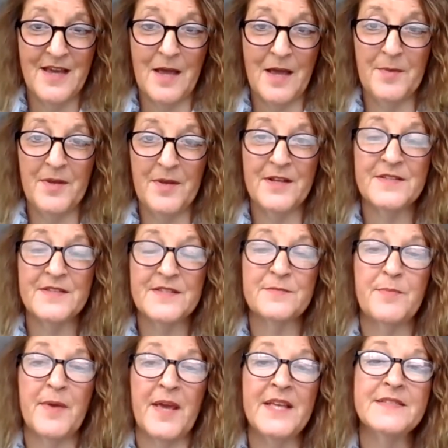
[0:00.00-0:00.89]
I mean,
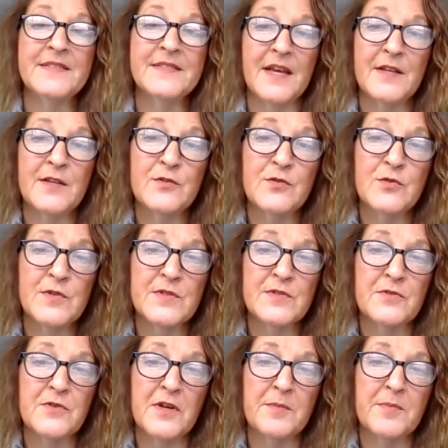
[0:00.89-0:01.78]
it's based on a true
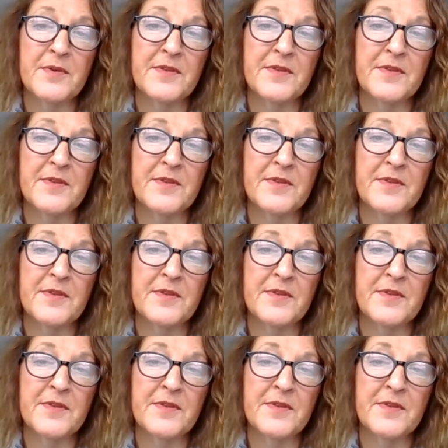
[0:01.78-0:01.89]
story,